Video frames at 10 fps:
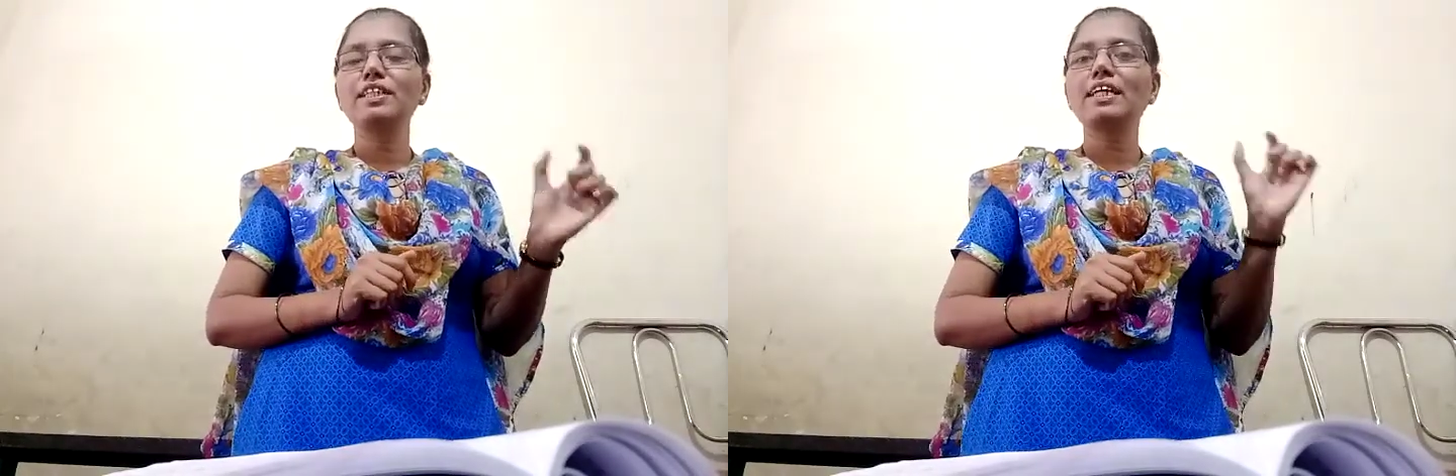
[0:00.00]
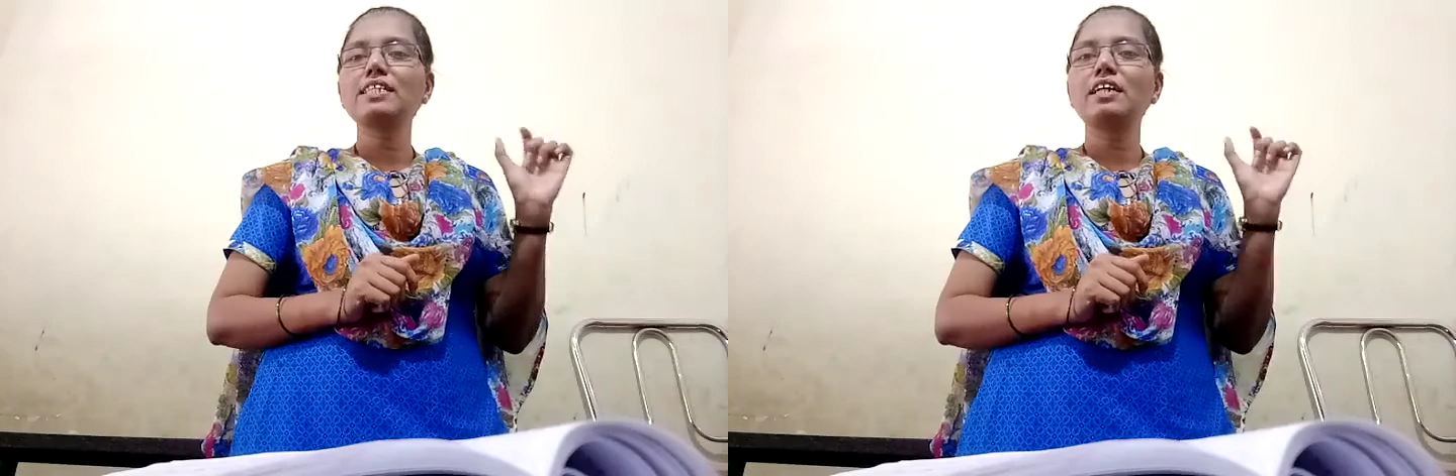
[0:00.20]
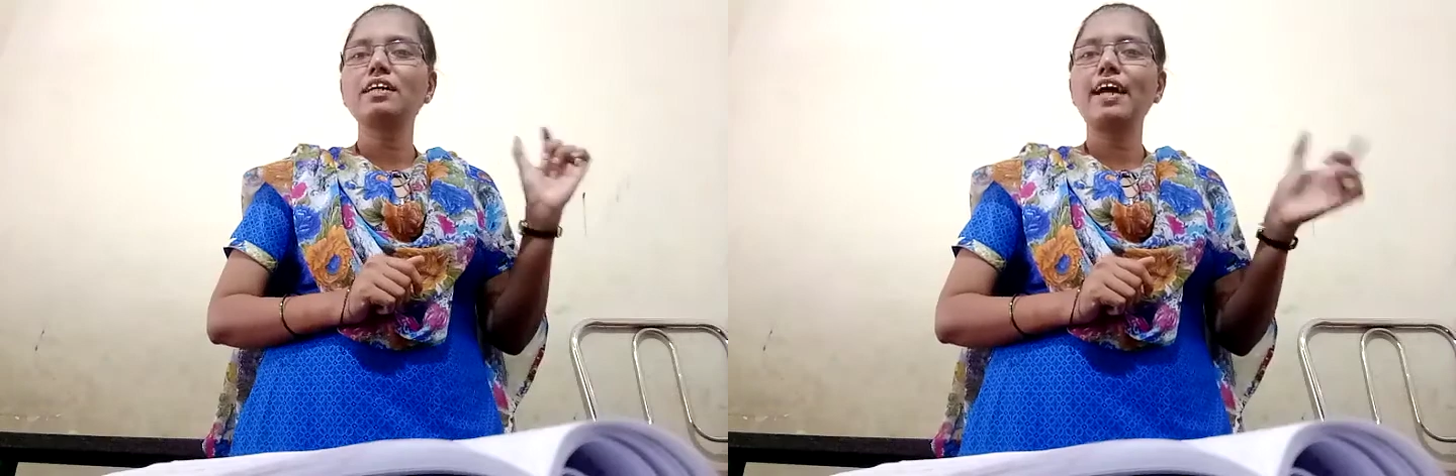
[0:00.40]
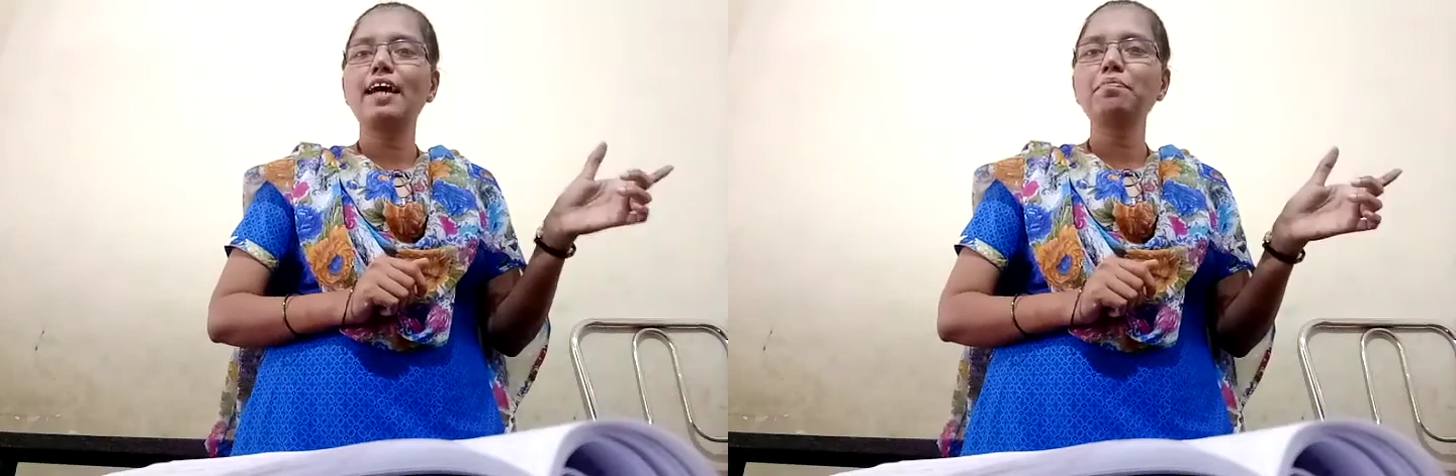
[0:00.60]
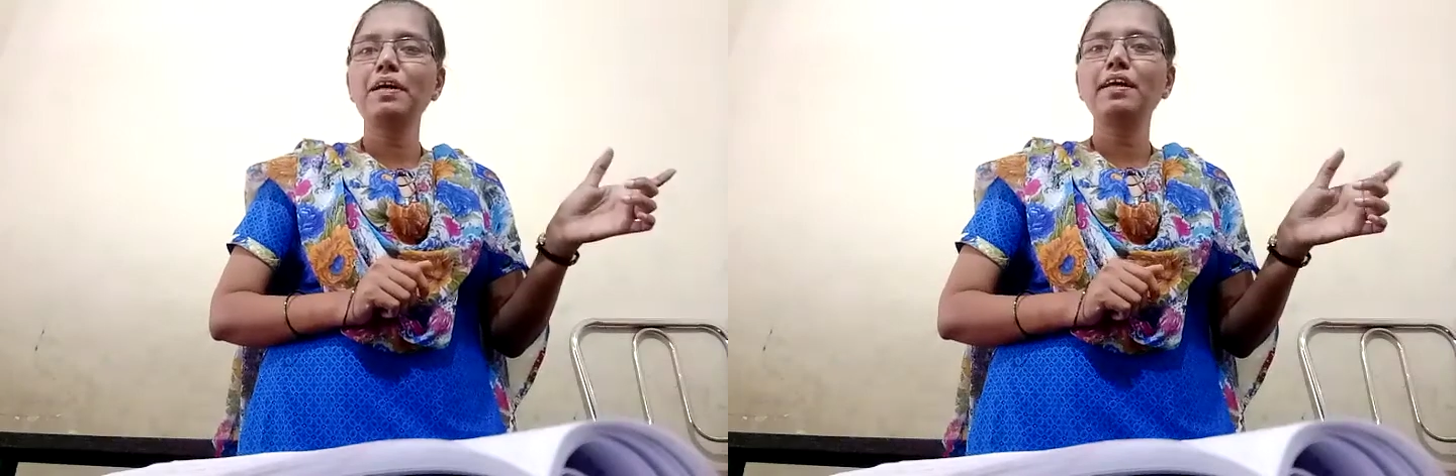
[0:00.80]
that is our
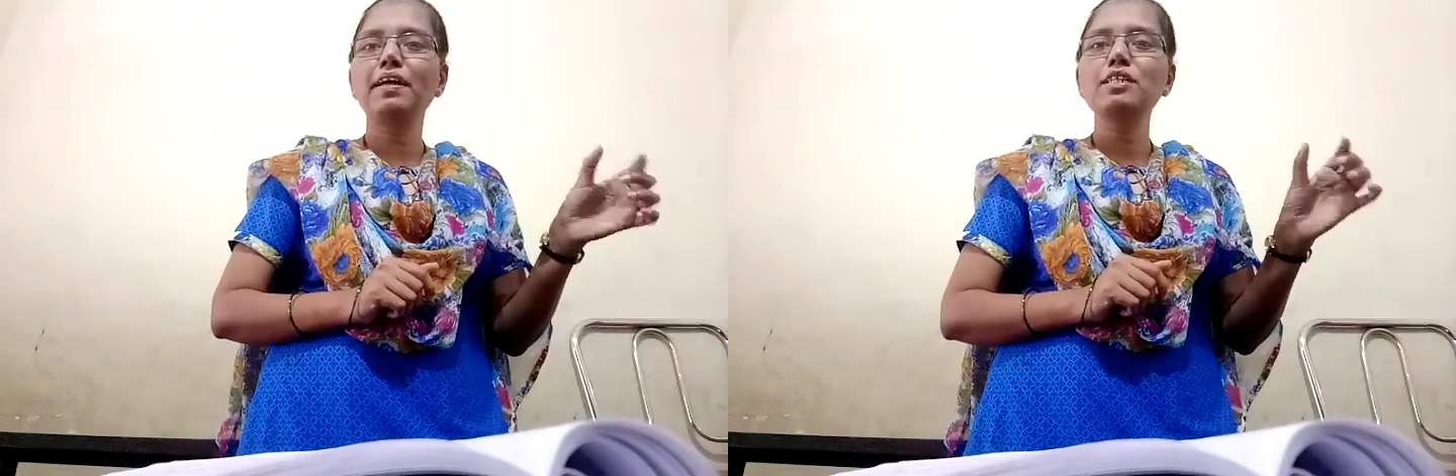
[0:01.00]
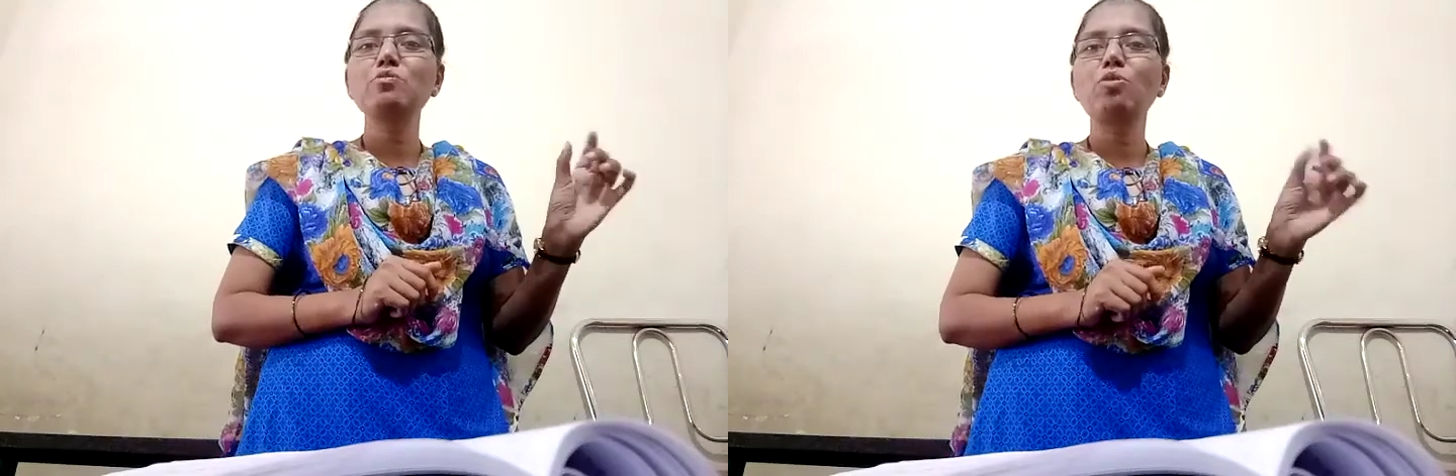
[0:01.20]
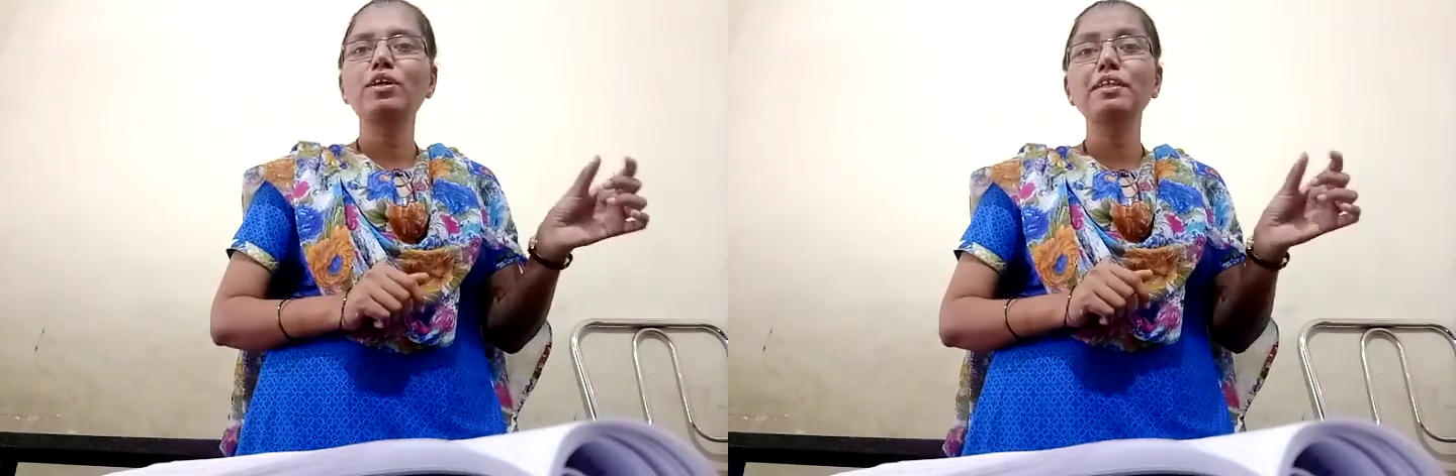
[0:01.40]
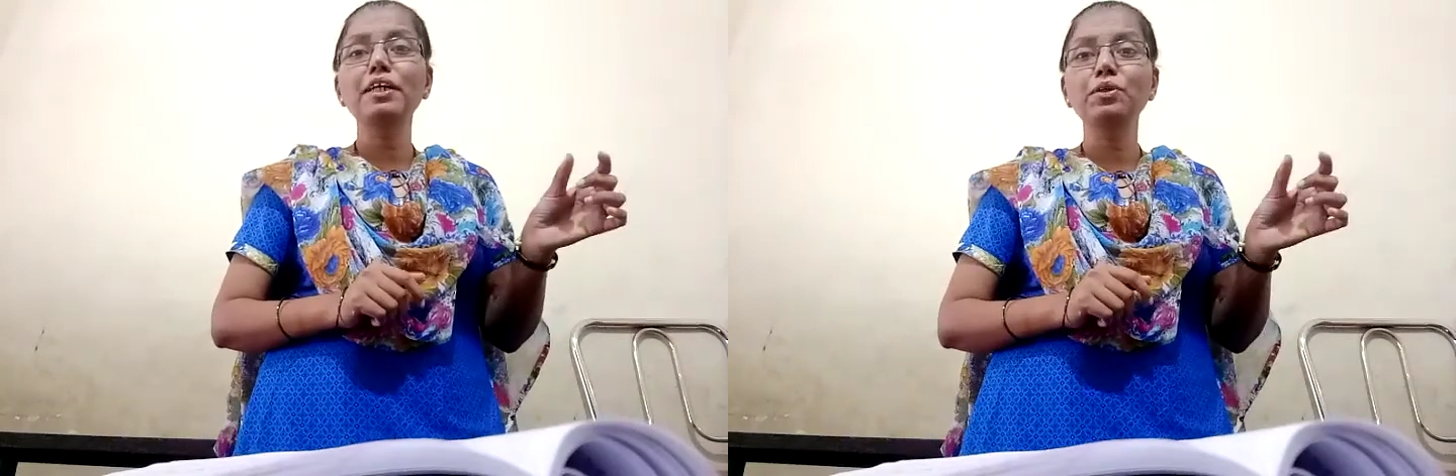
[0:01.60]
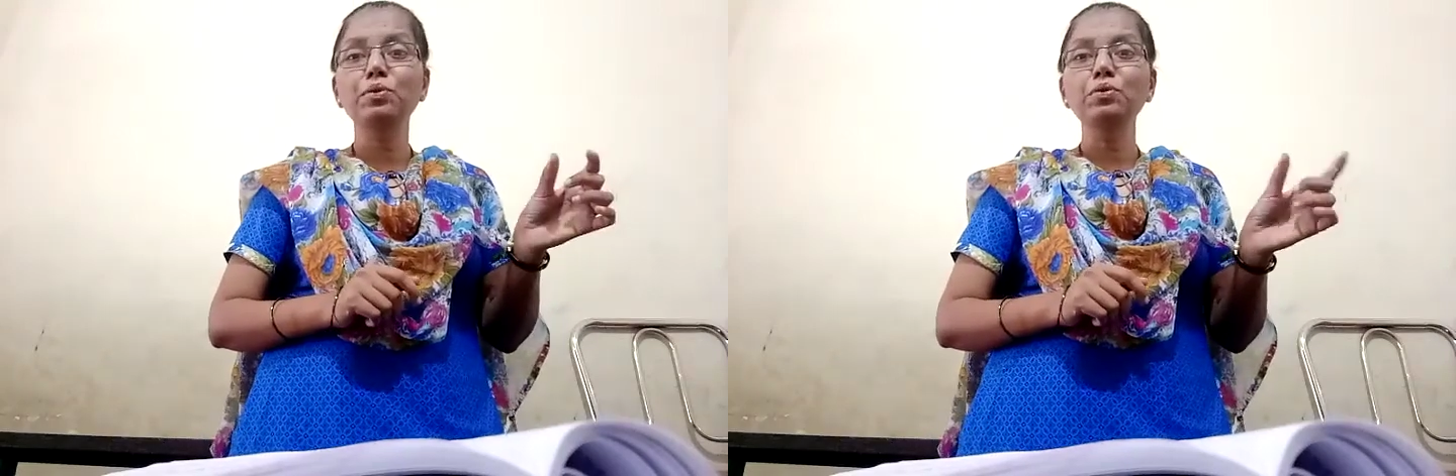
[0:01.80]
grandparents, what
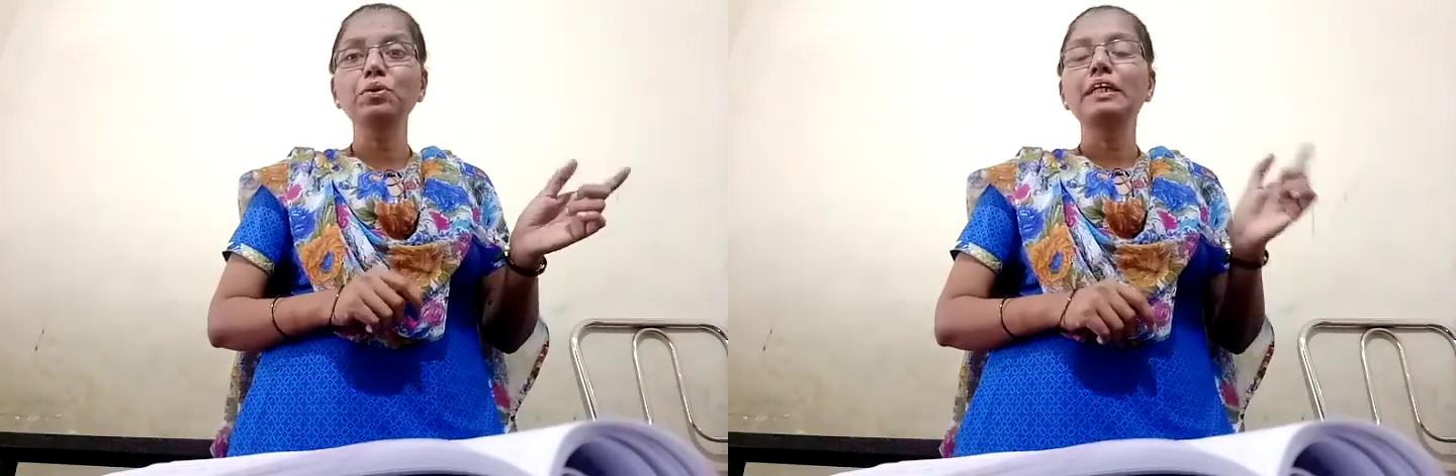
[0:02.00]
they do,